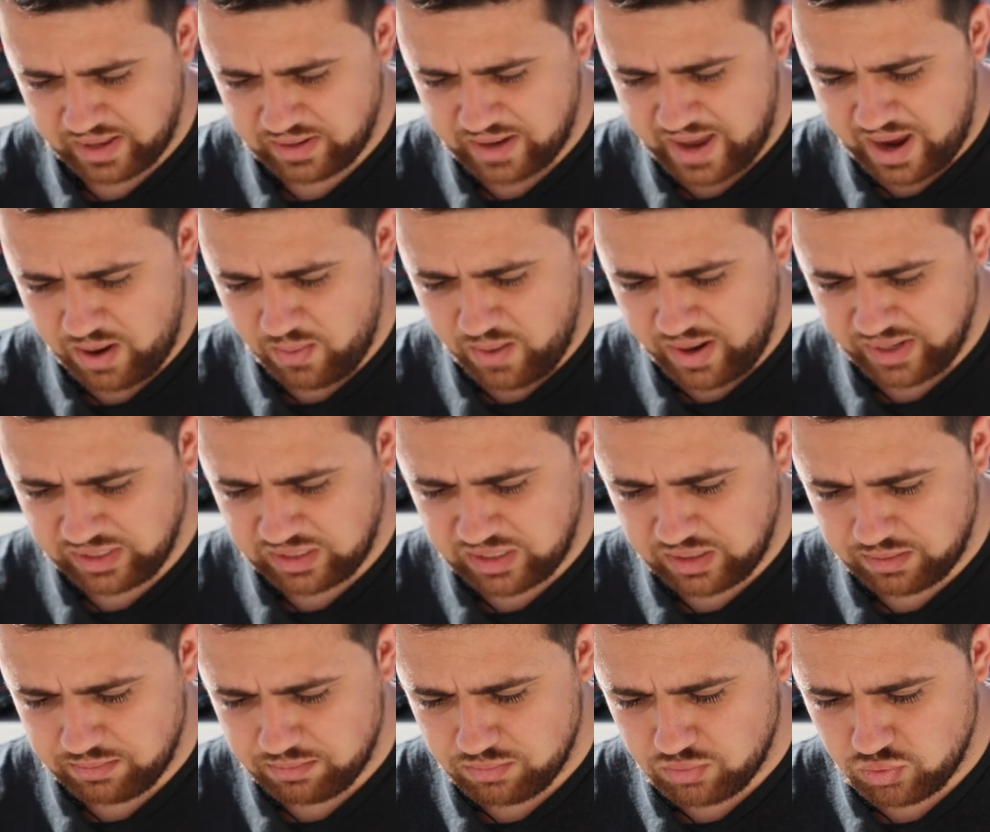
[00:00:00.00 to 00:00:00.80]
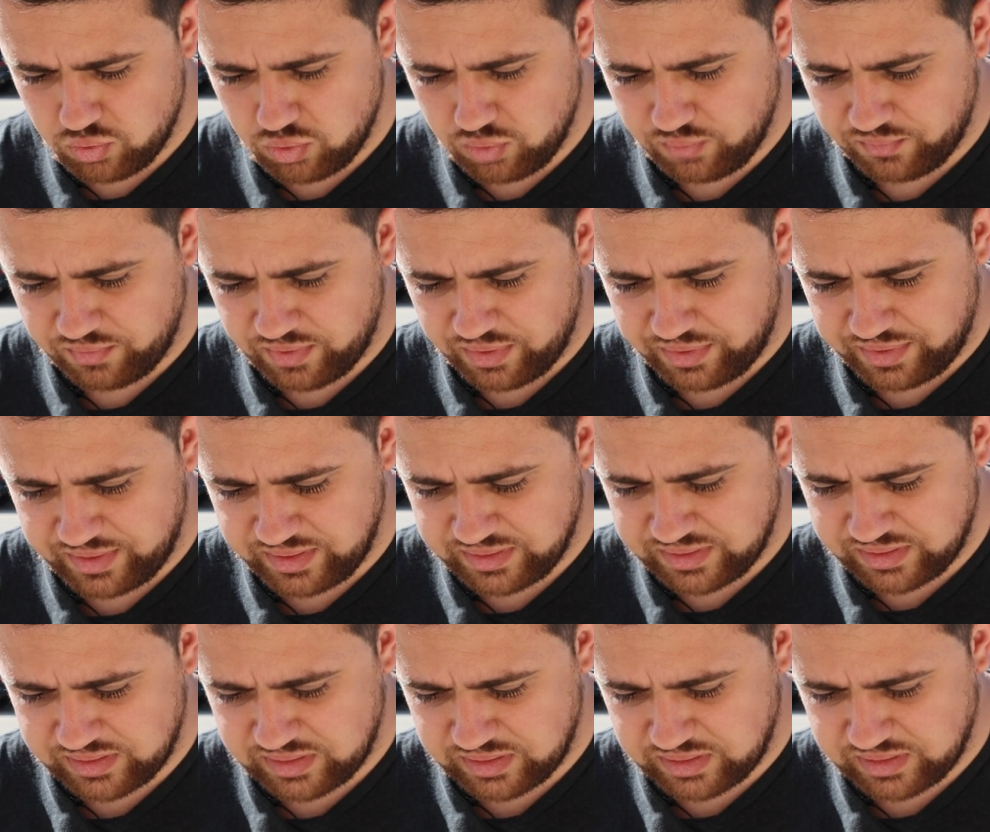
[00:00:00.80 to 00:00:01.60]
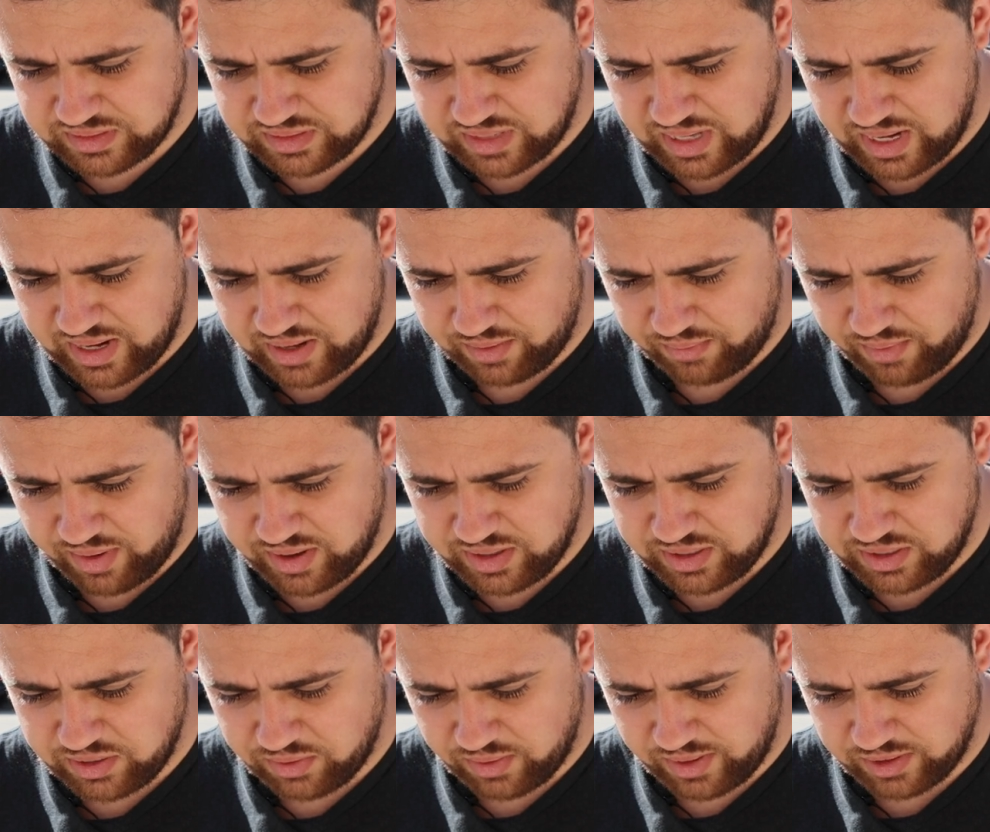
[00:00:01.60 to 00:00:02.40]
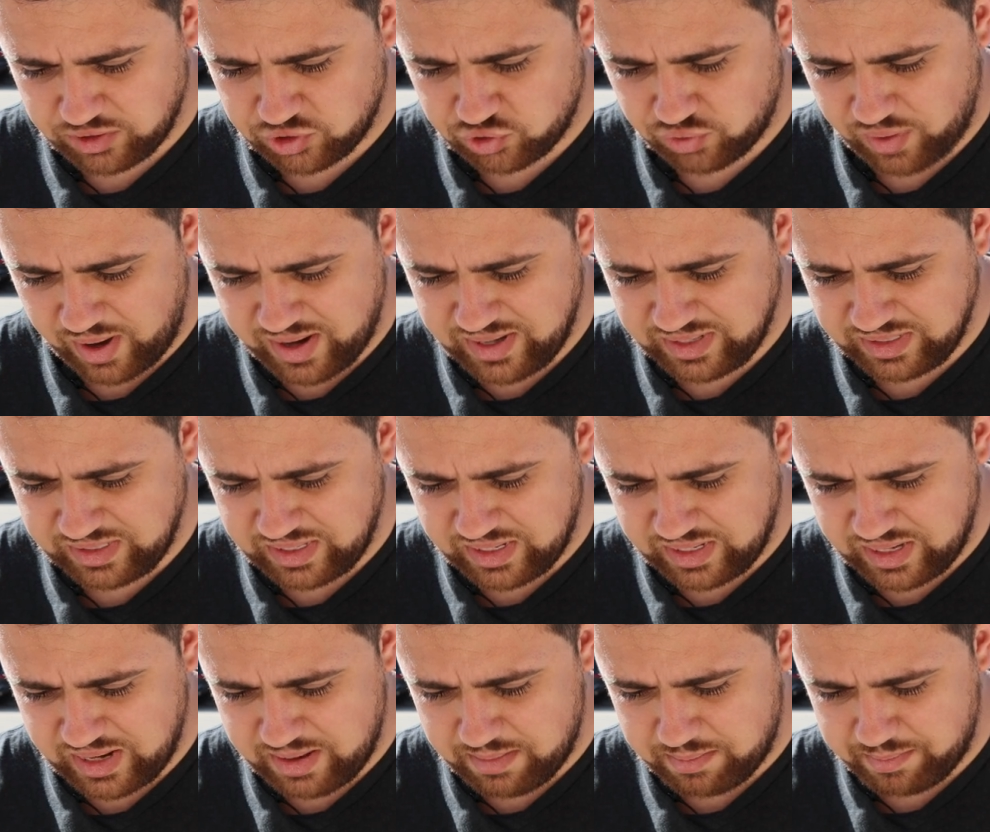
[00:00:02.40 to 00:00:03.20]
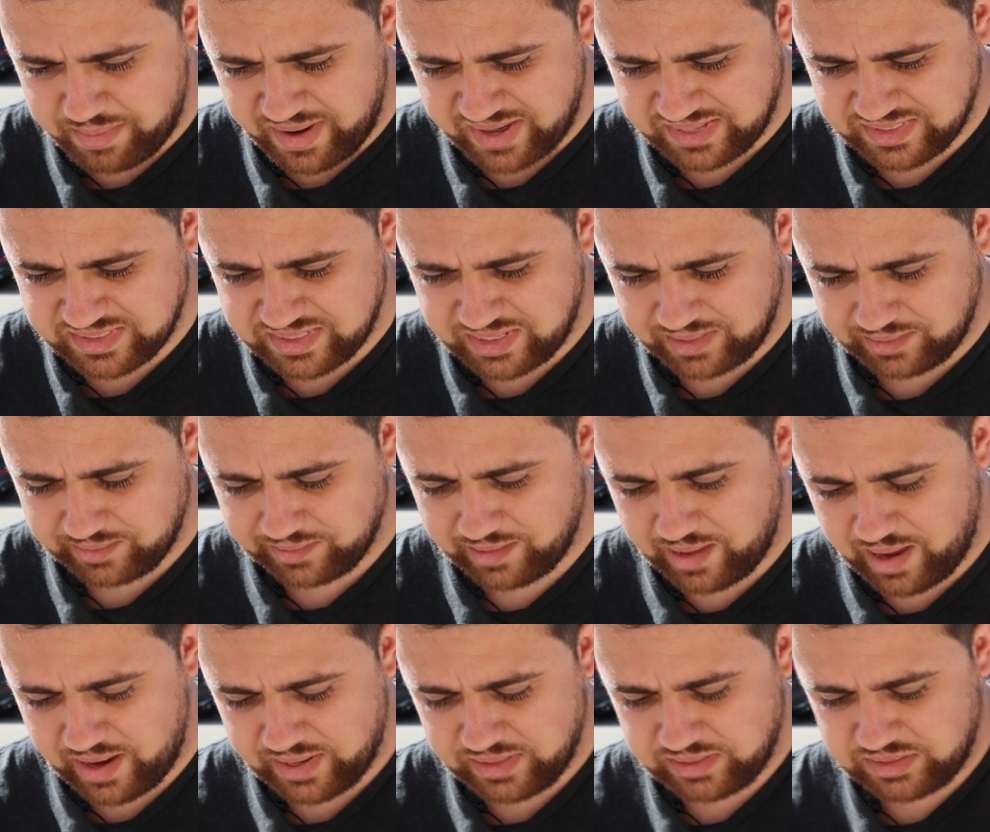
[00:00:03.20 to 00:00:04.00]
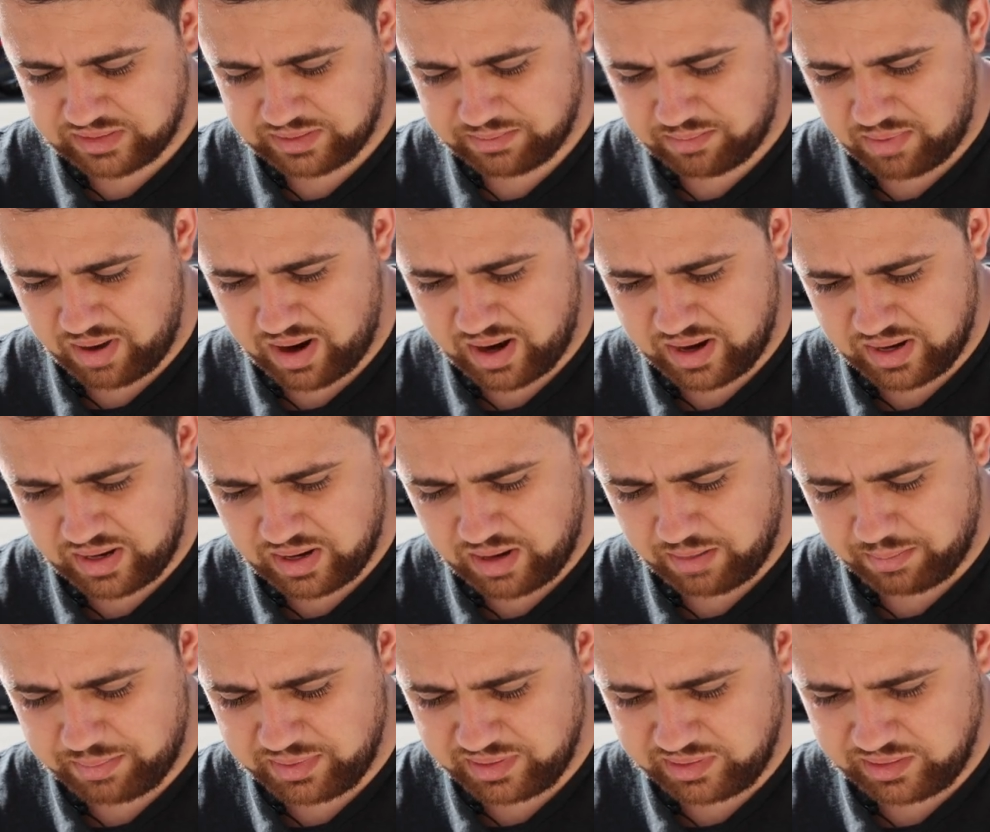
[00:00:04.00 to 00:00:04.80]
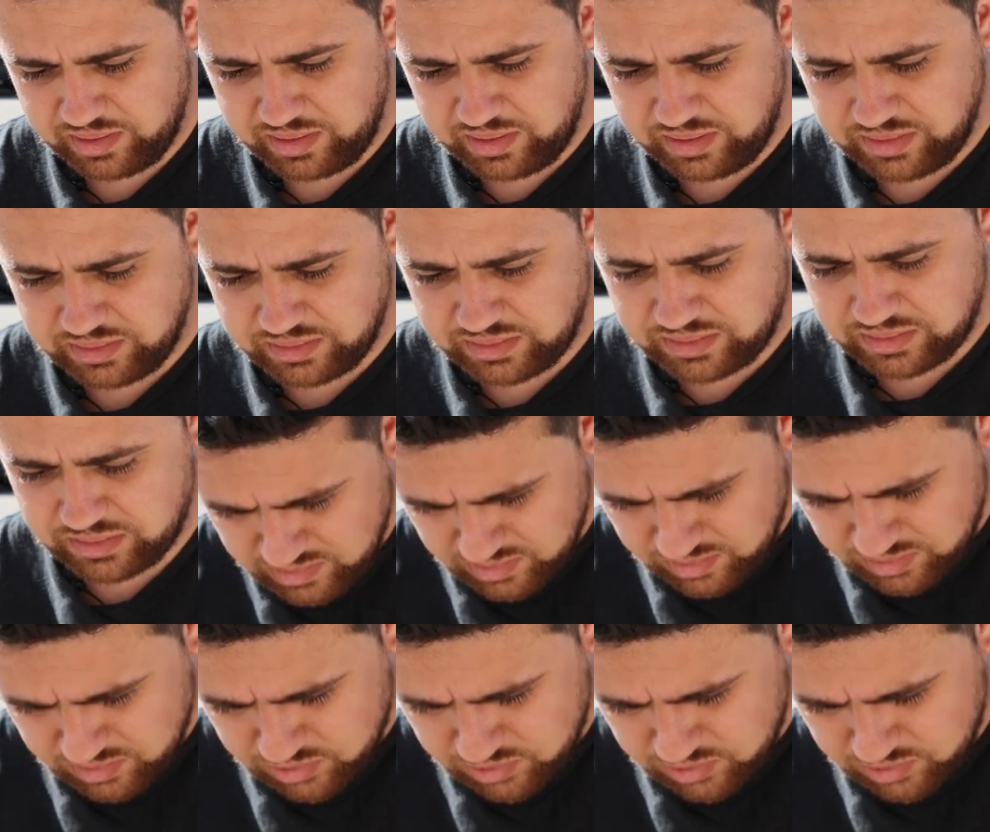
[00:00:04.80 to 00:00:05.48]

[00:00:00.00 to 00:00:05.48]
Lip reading: And now I can move this scan right here and try to get it best aligned to my abilities.